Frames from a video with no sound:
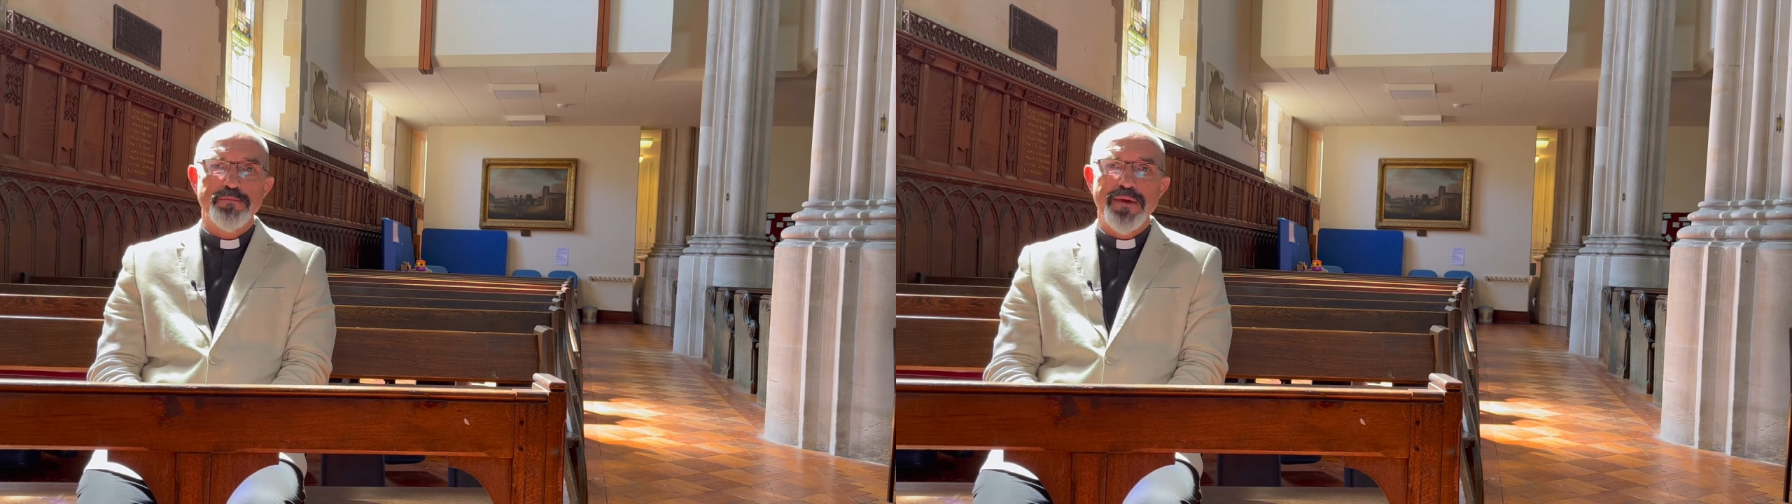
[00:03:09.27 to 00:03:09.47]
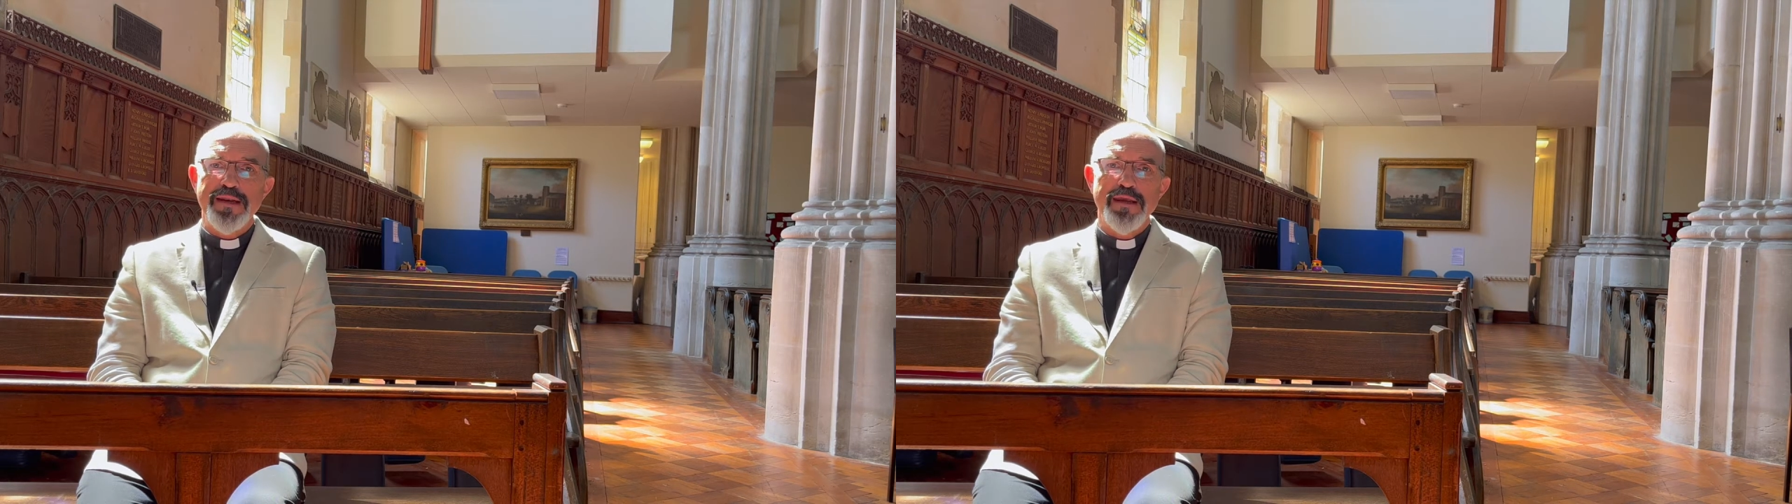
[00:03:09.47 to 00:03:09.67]

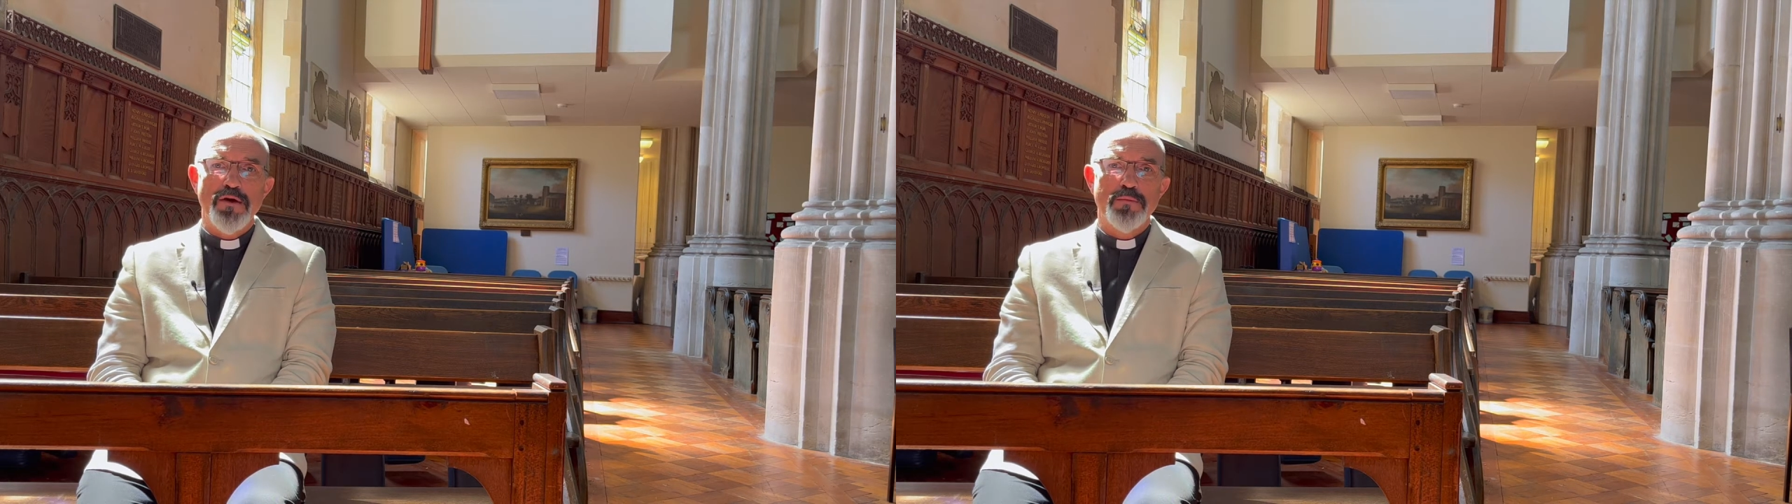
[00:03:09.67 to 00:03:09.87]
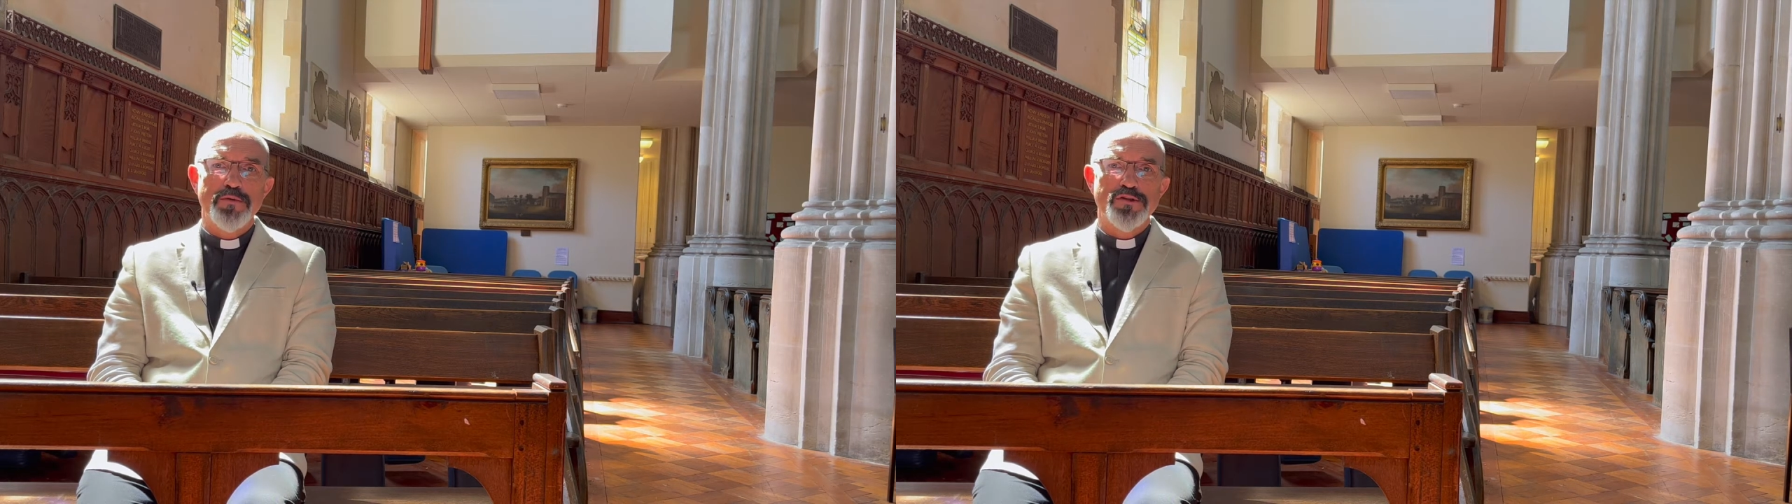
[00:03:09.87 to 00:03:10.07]
many
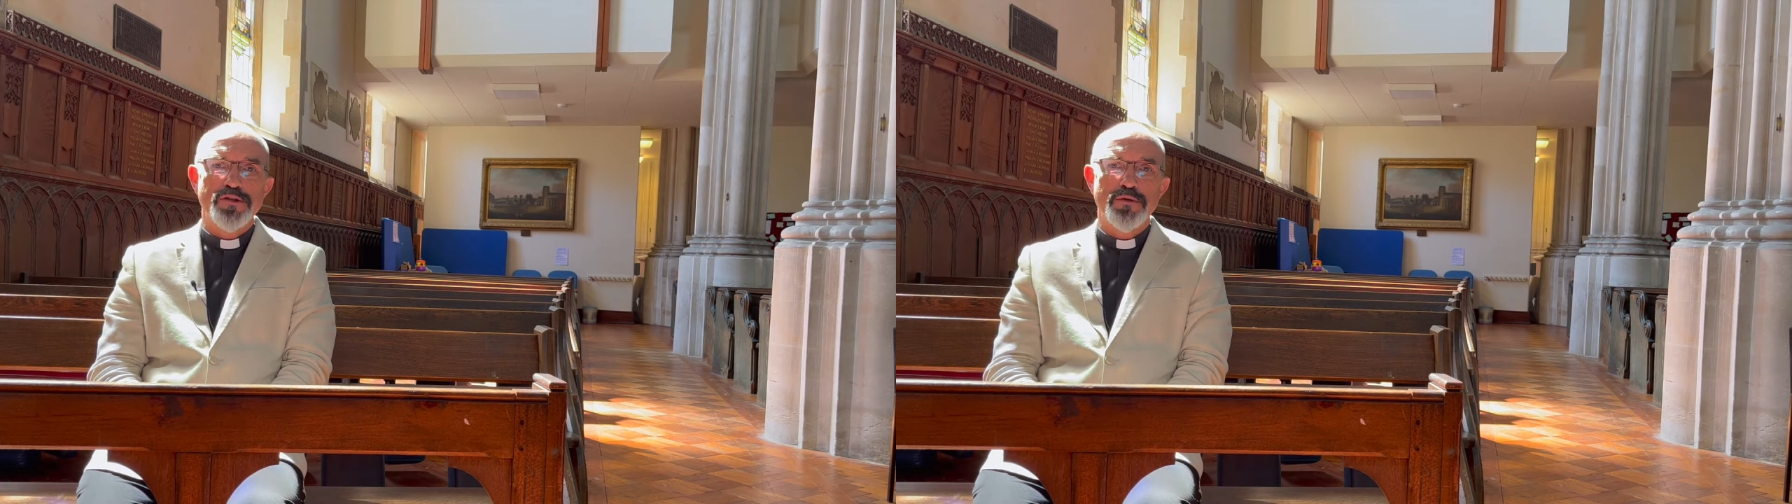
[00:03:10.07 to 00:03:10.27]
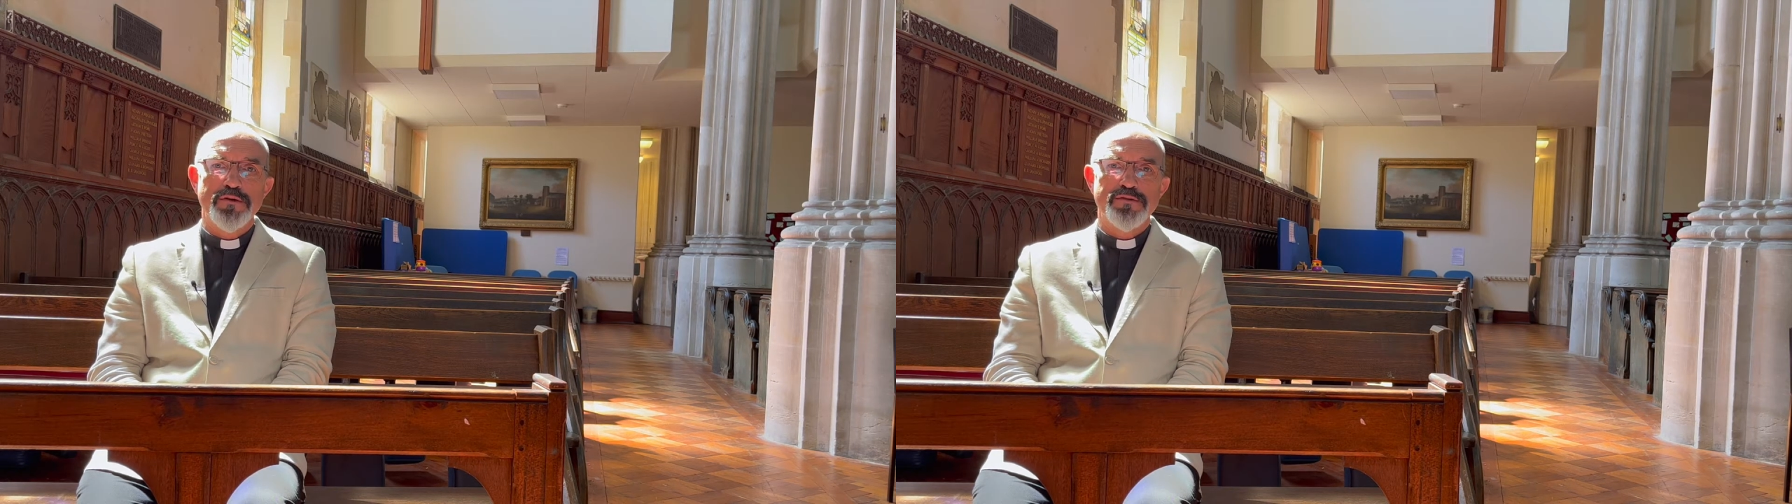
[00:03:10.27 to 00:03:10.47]

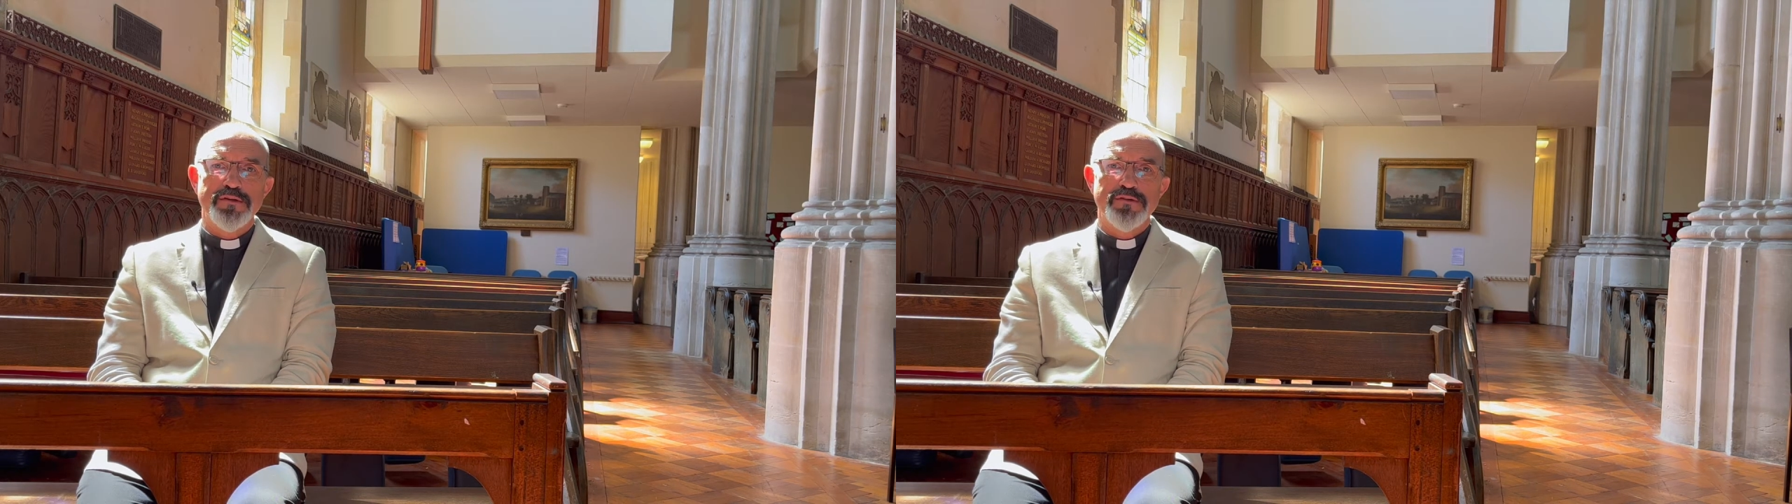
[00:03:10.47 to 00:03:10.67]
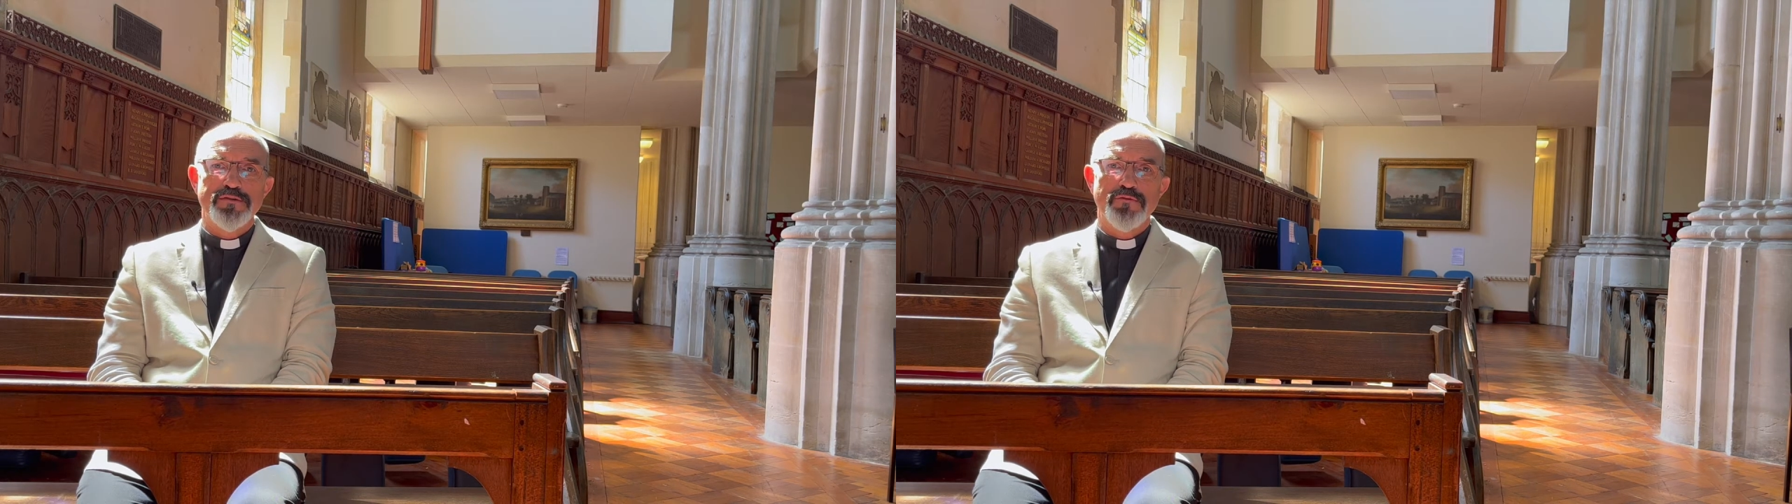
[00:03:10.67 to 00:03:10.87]
opportunities